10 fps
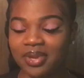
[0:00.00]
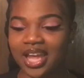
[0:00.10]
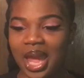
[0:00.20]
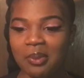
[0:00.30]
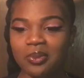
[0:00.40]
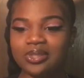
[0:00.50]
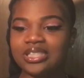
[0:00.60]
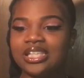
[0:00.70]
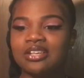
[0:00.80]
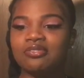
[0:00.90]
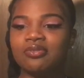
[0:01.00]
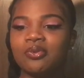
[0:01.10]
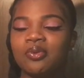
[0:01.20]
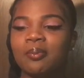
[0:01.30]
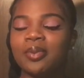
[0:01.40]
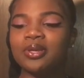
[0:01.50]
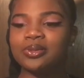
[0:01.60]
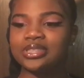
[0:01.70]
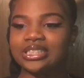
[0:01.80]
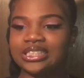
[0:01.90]
being able to eat full
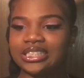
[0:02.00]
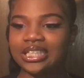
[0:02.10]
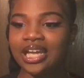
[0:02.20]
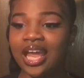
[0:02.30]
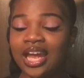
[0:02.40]
meals and shit